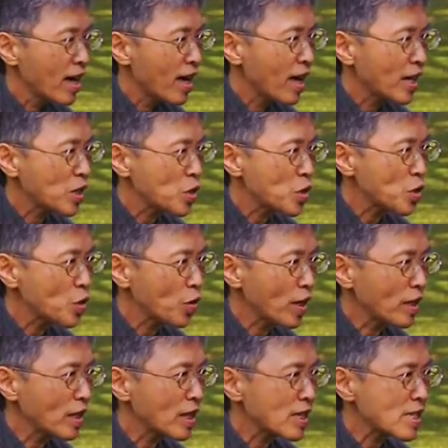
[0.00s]
And as you're doing
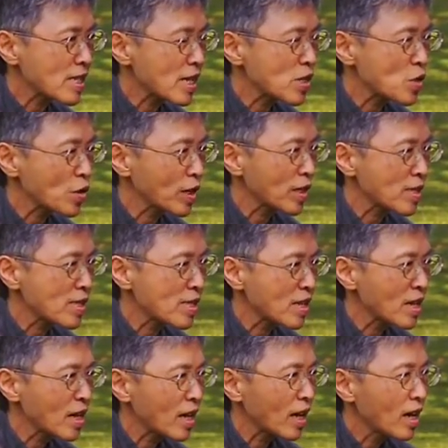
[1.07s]
this, as you can
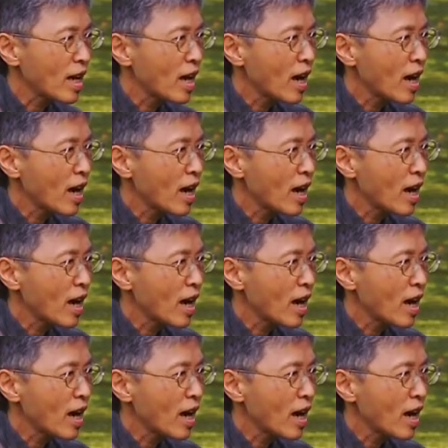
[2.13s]
see,